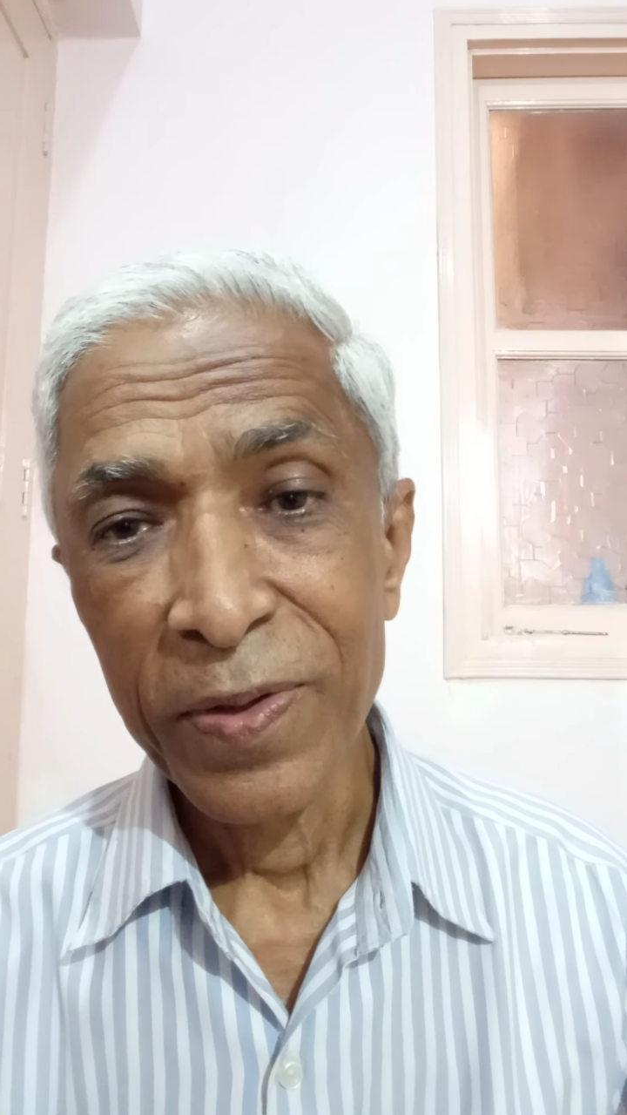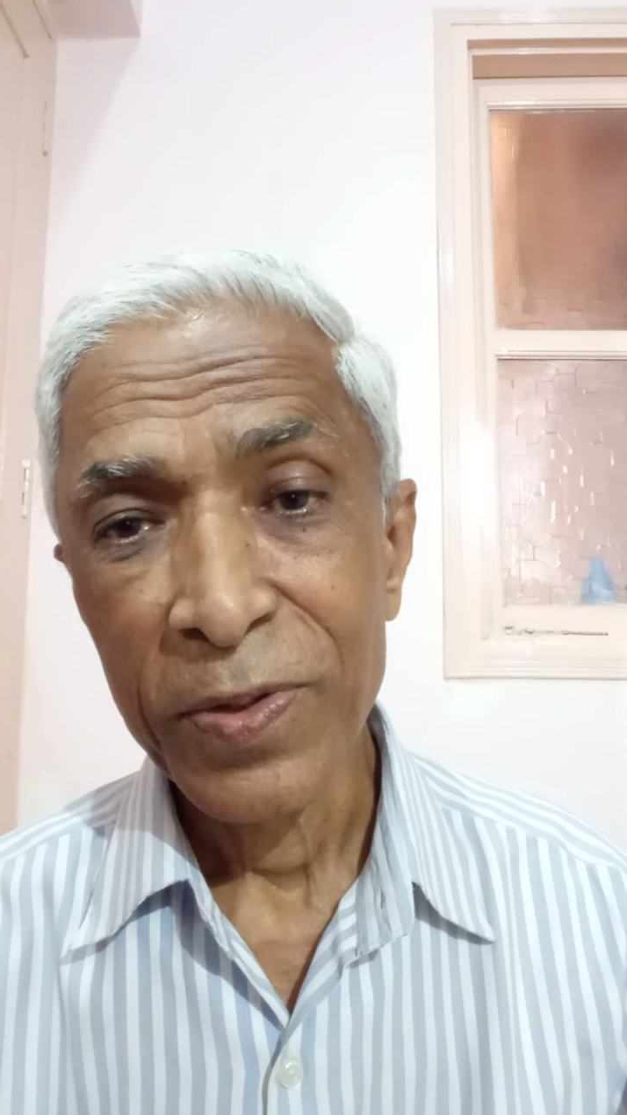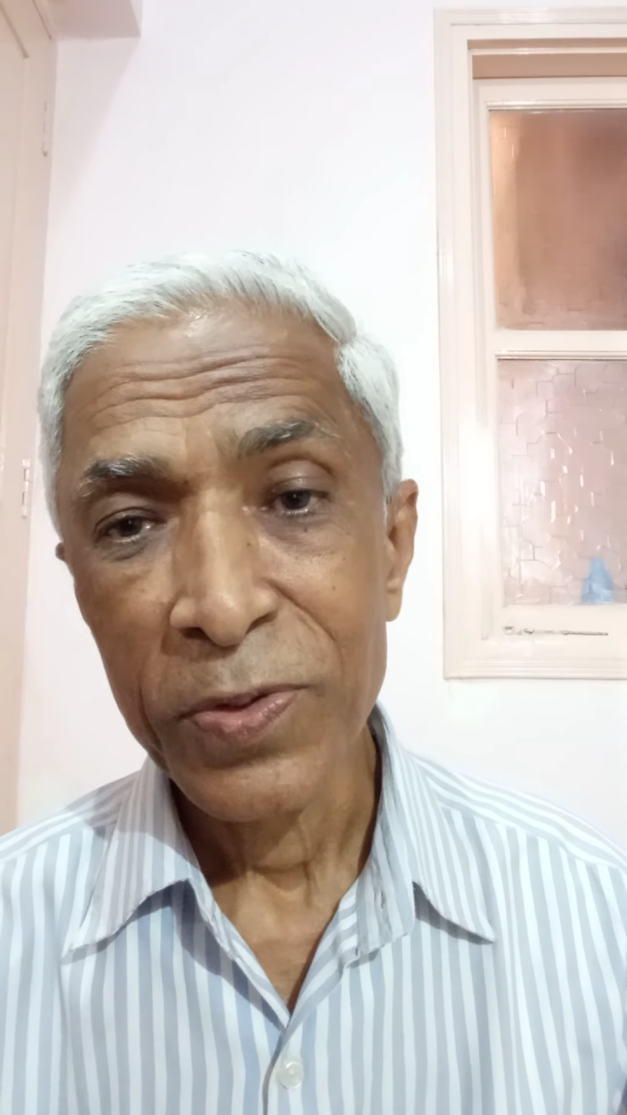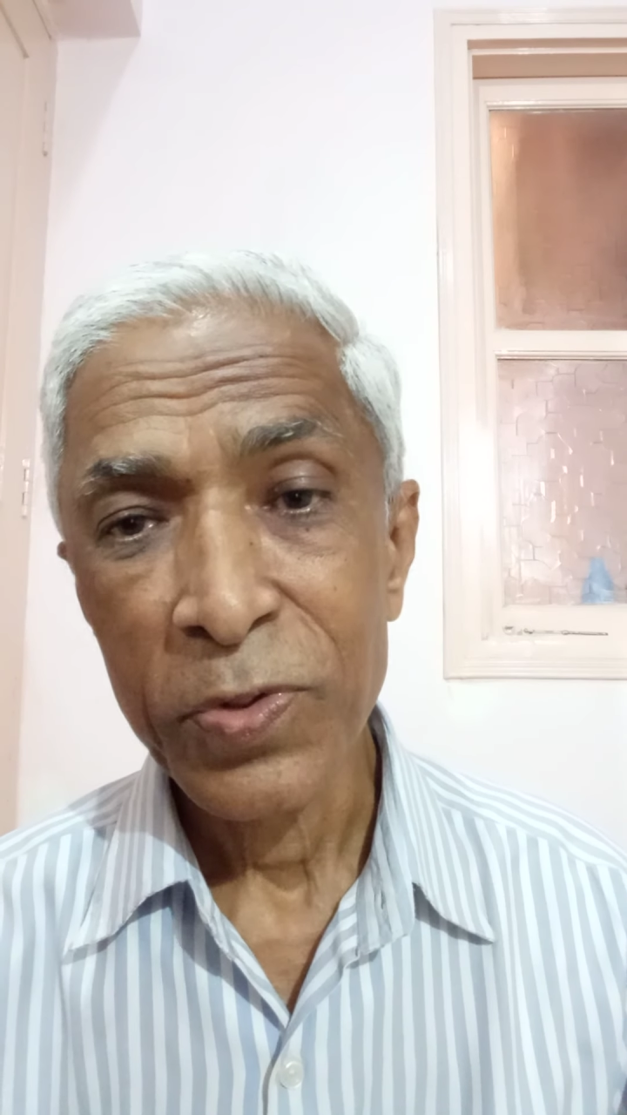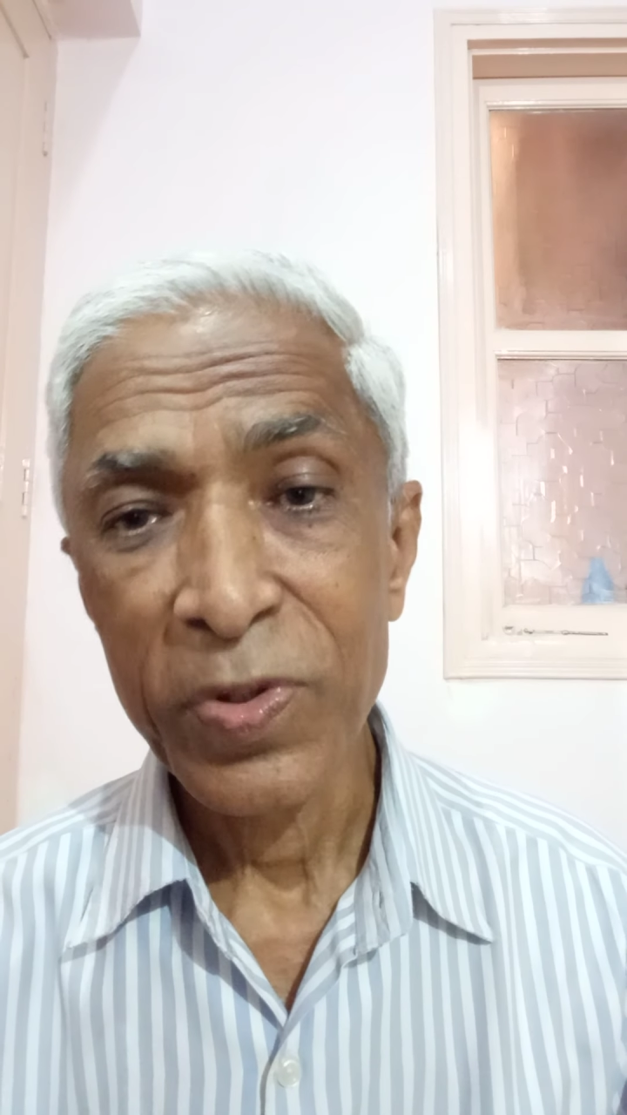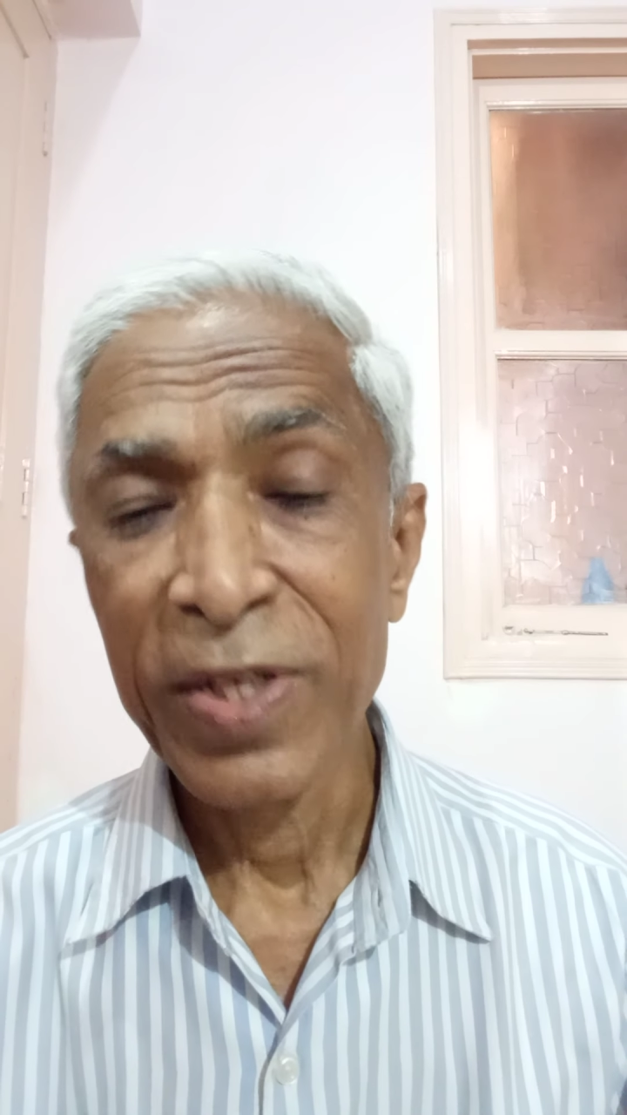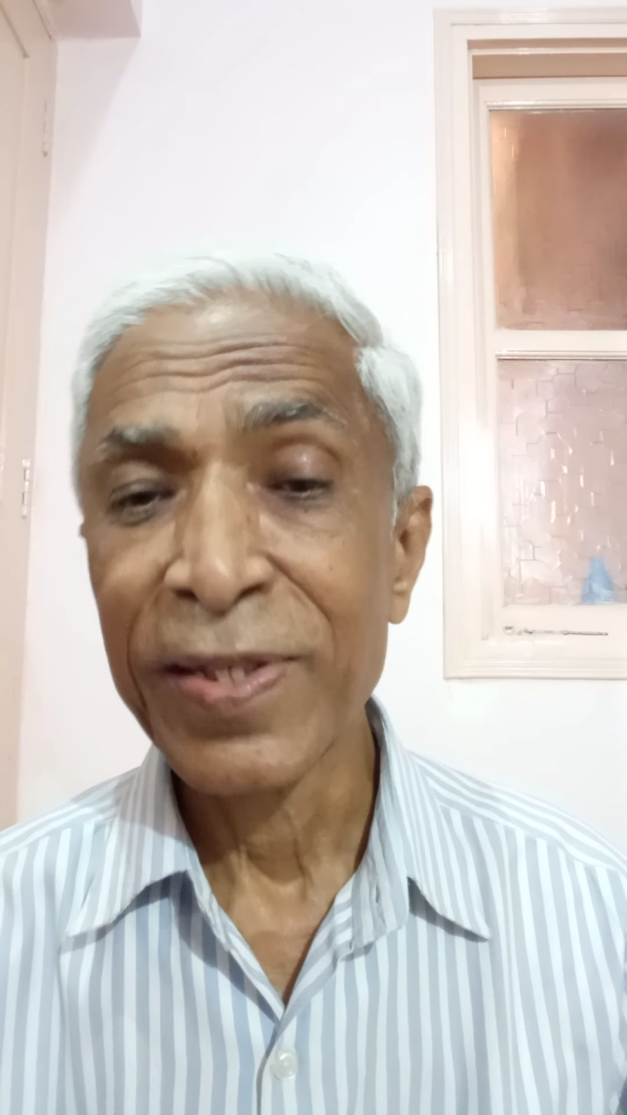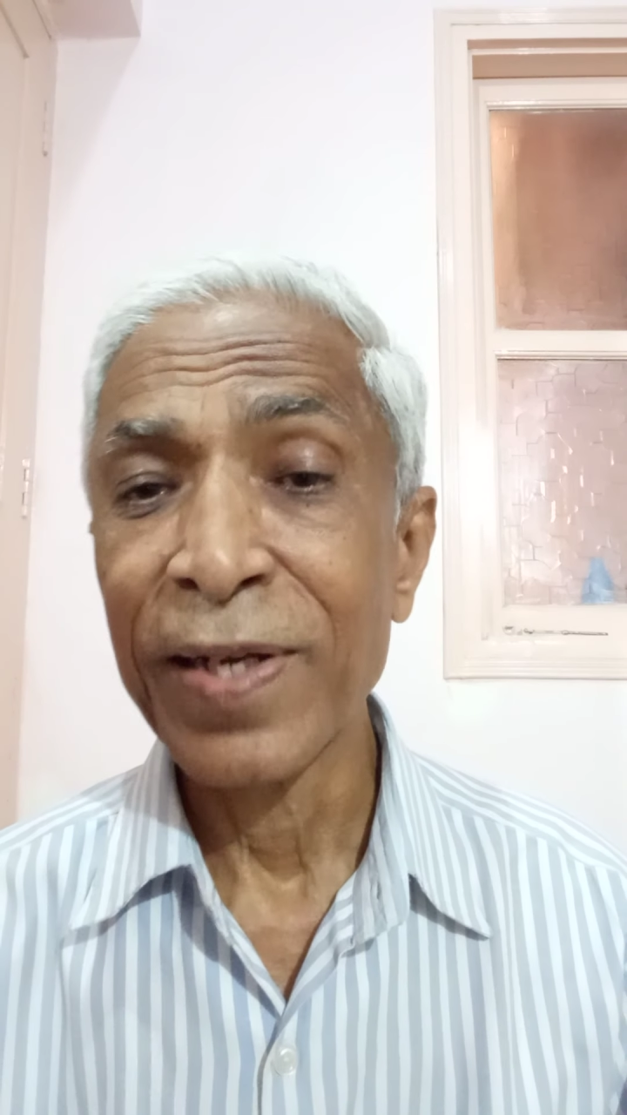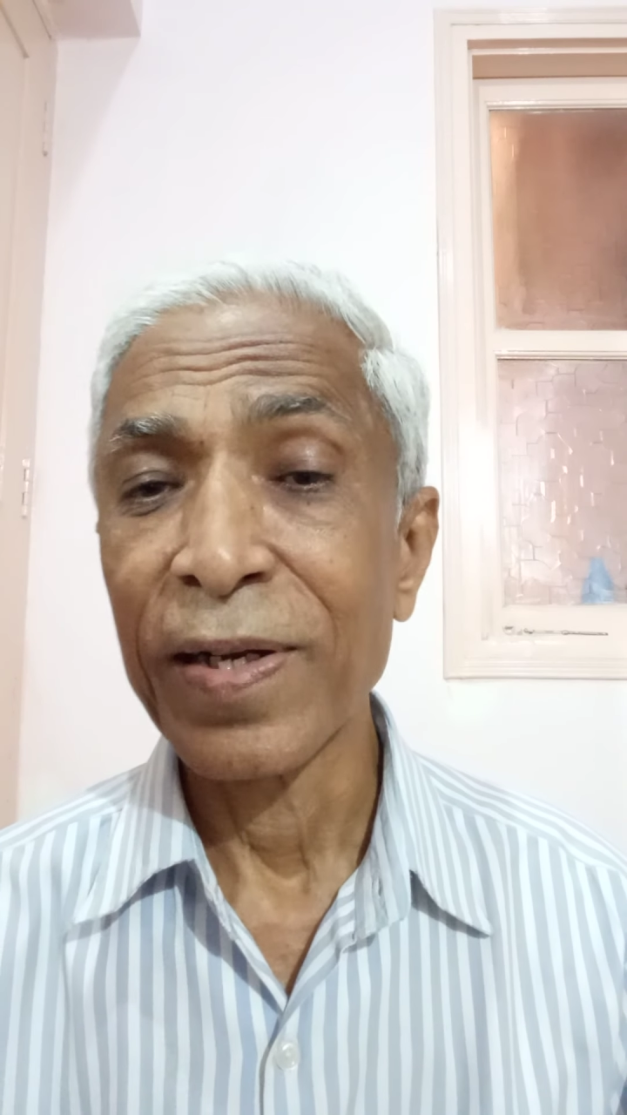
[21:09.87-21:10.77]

So these are